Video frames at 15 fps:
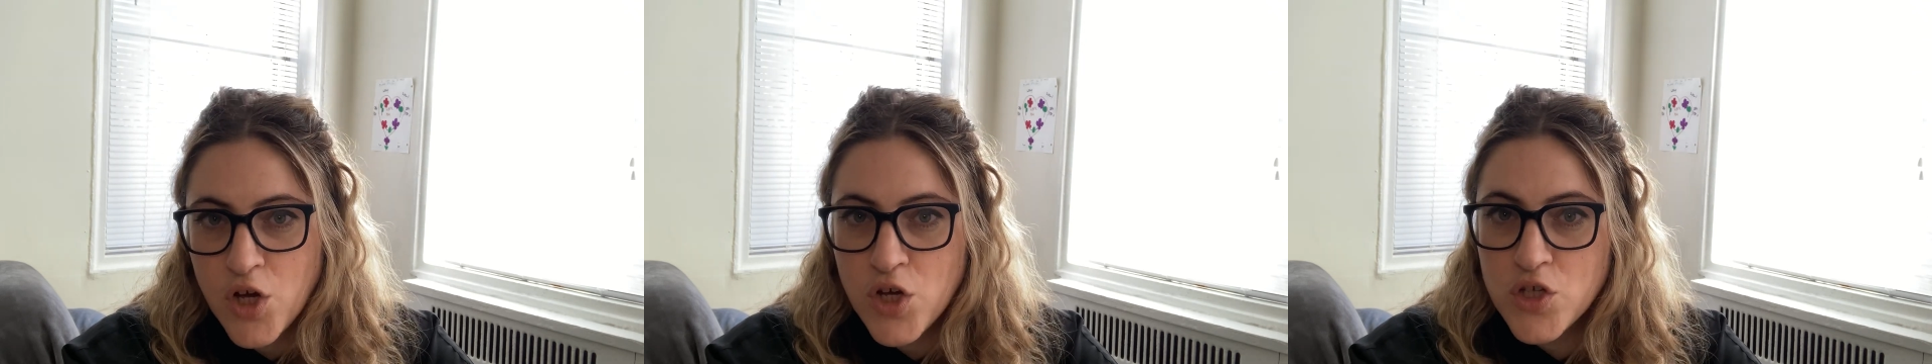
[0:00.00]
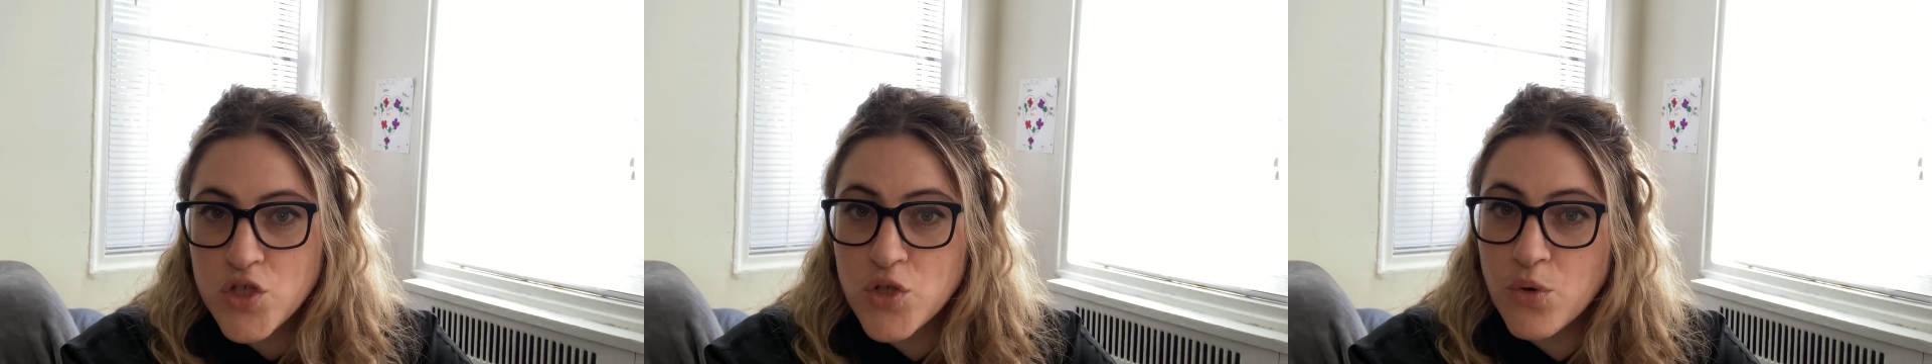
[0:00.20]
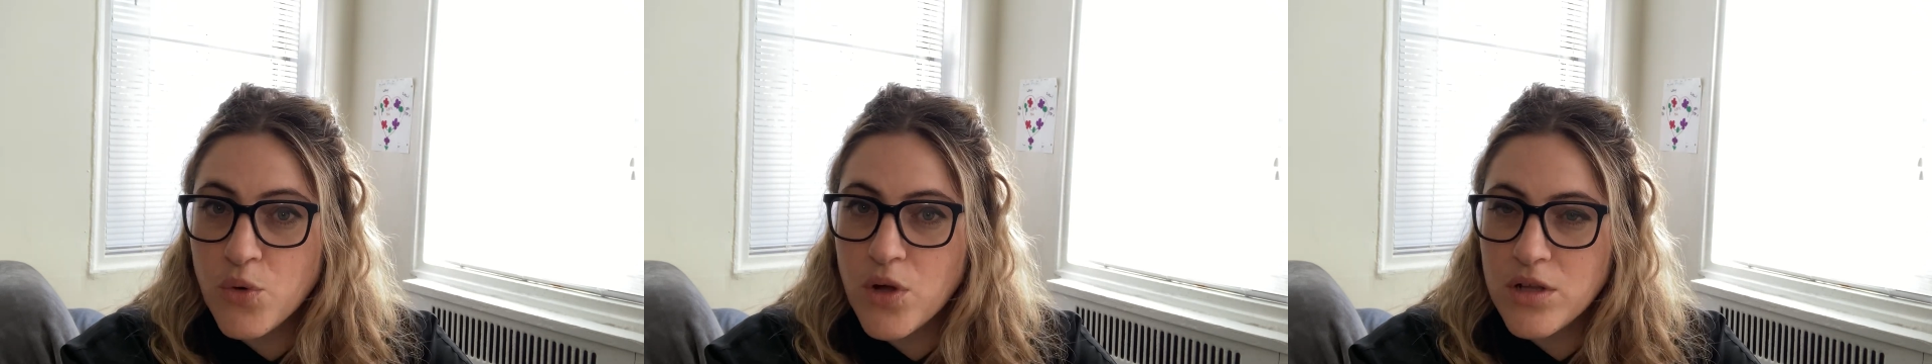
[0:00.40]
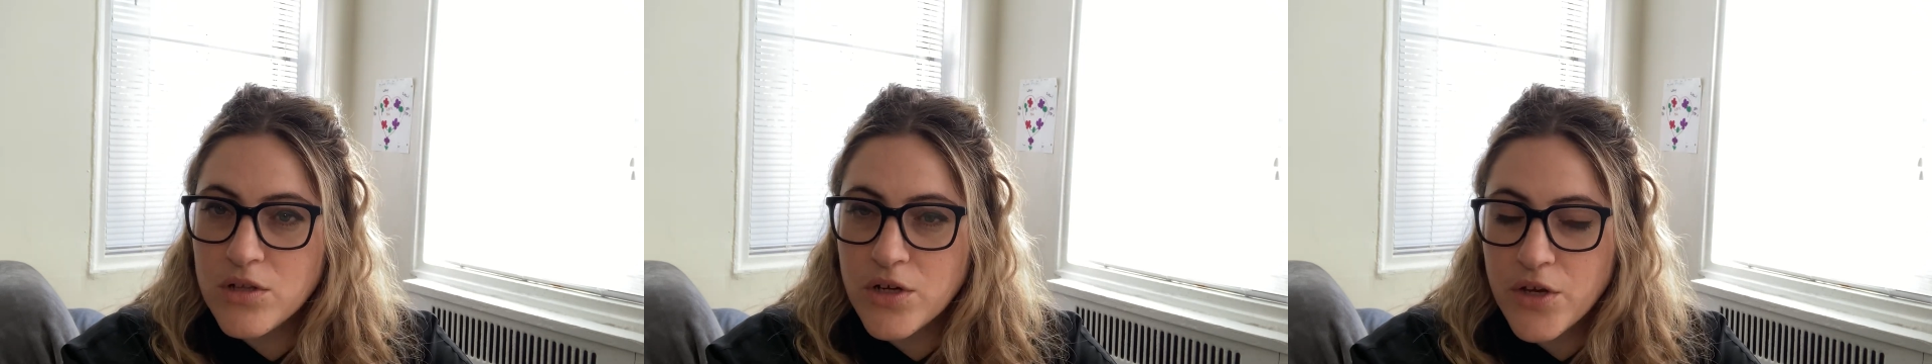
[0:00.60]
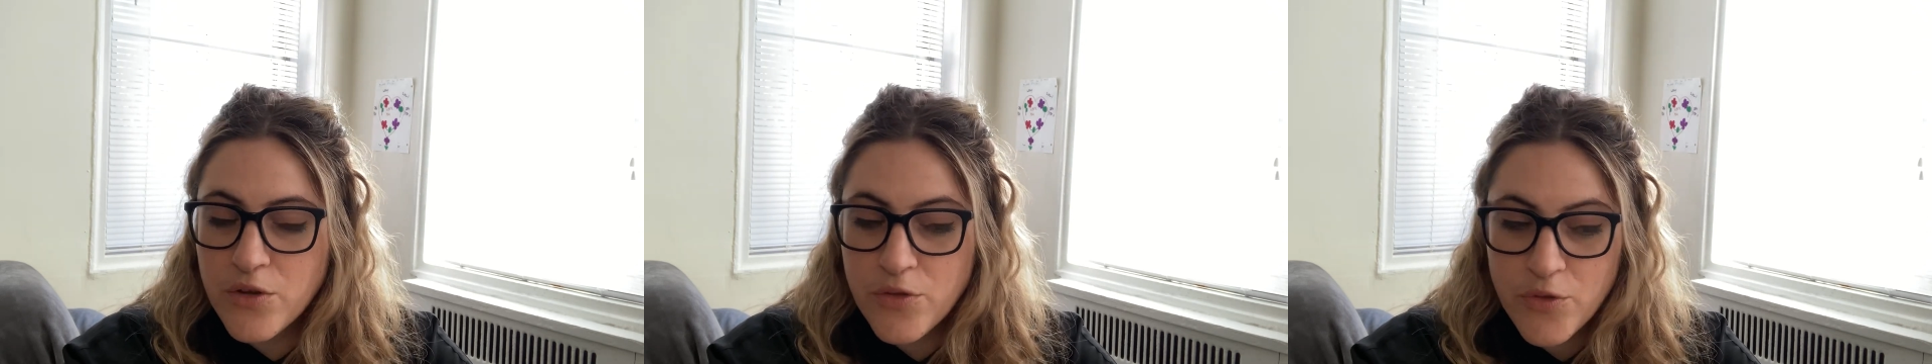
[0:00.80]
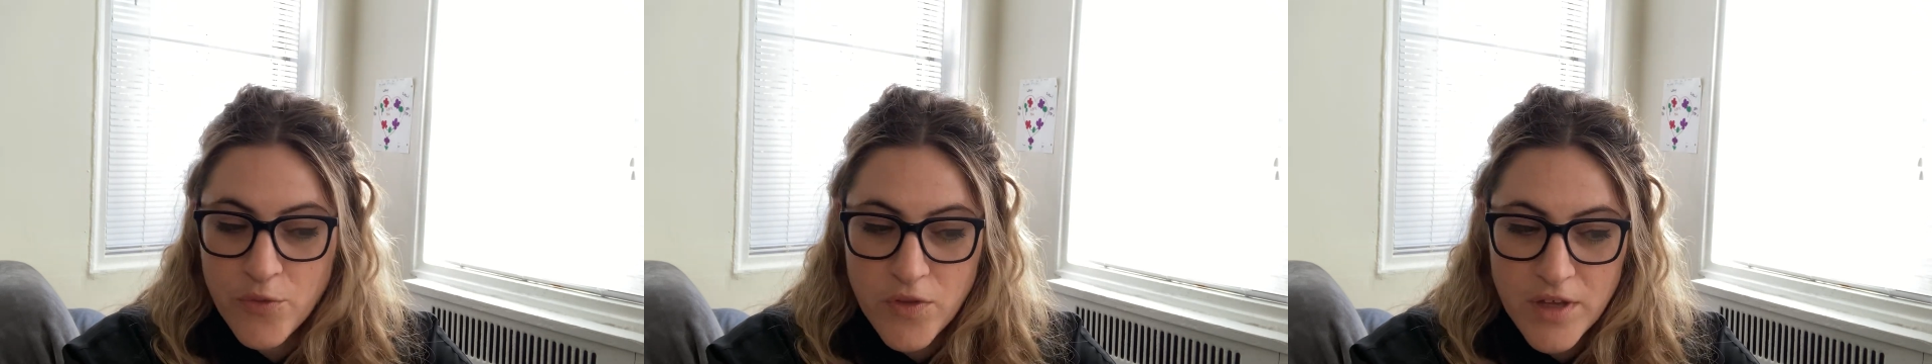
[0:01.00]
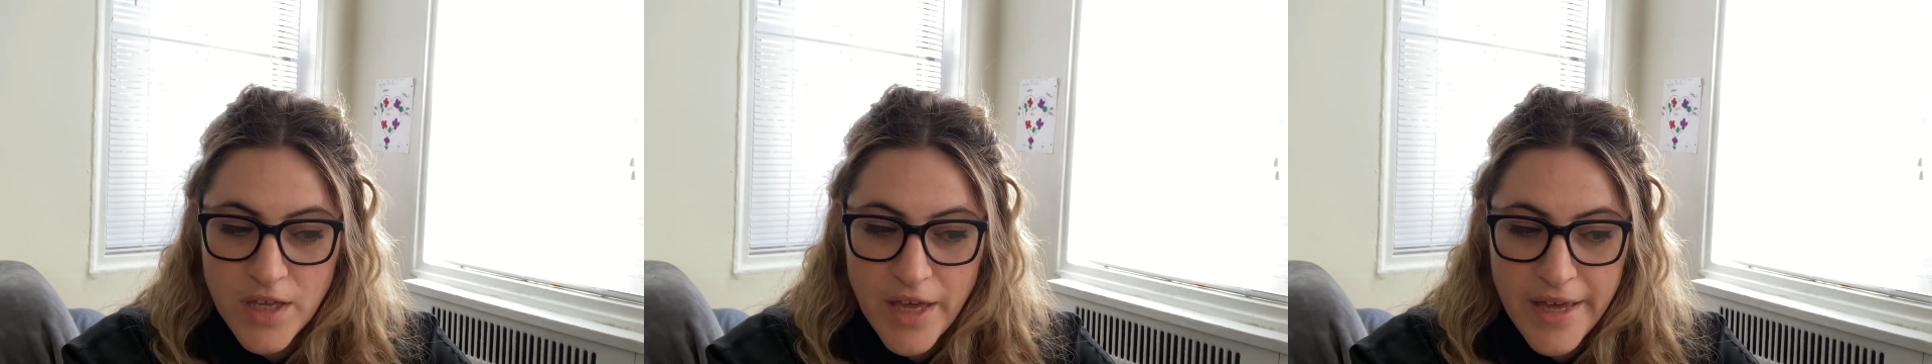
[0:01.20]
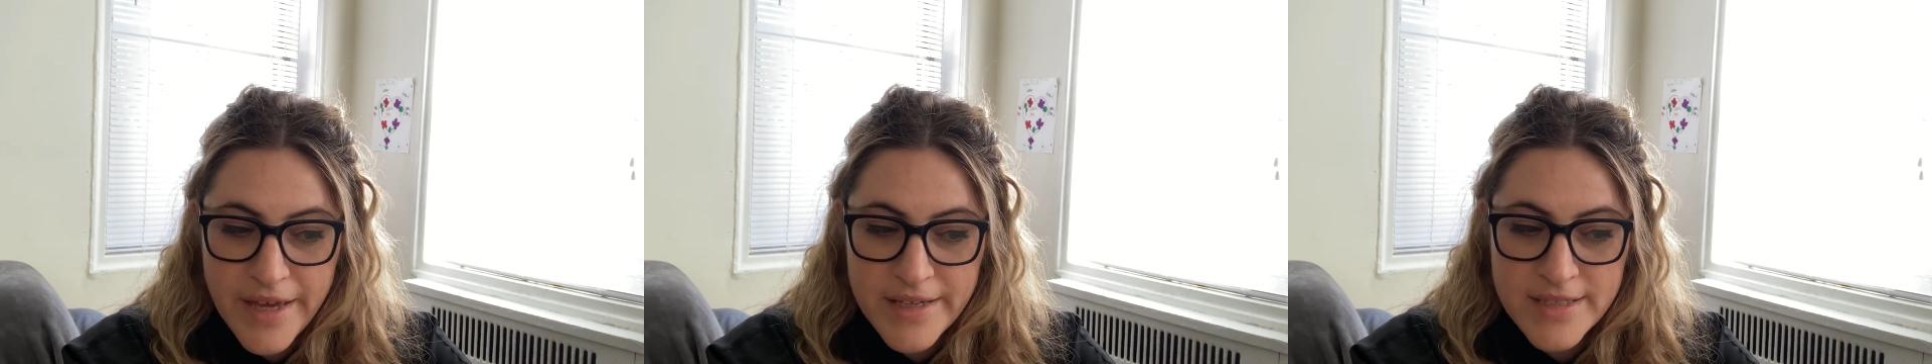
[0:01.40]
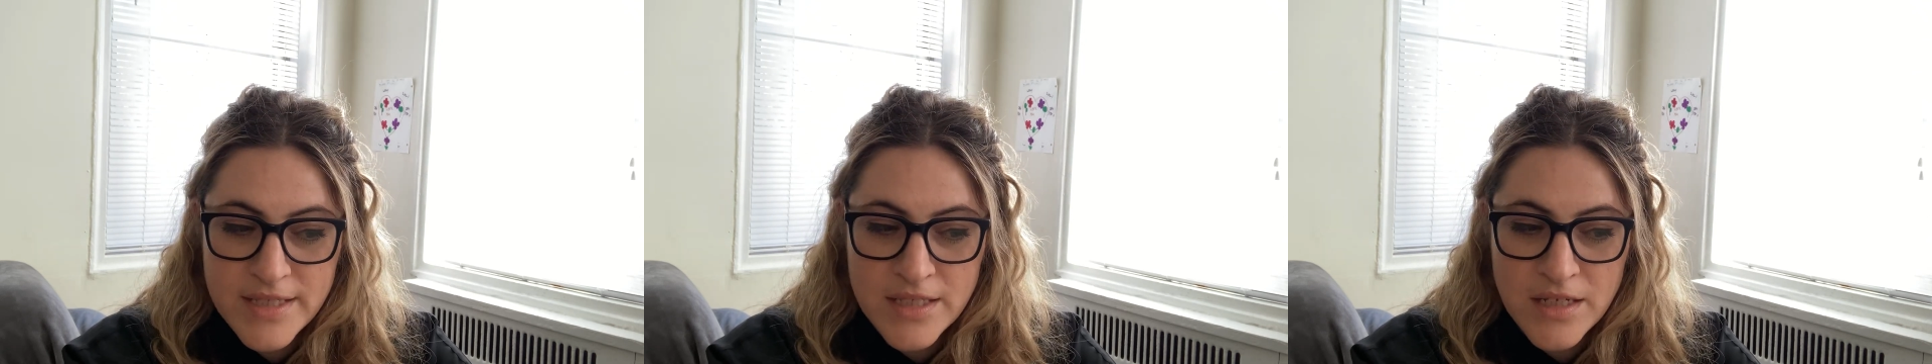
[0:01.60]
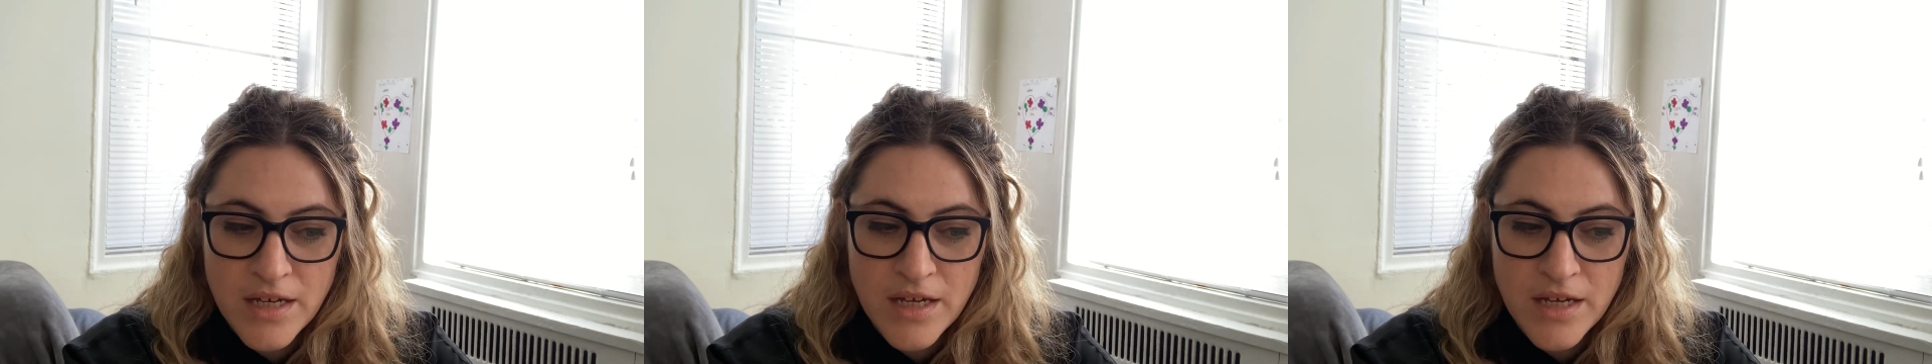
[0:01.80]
So looking through the case,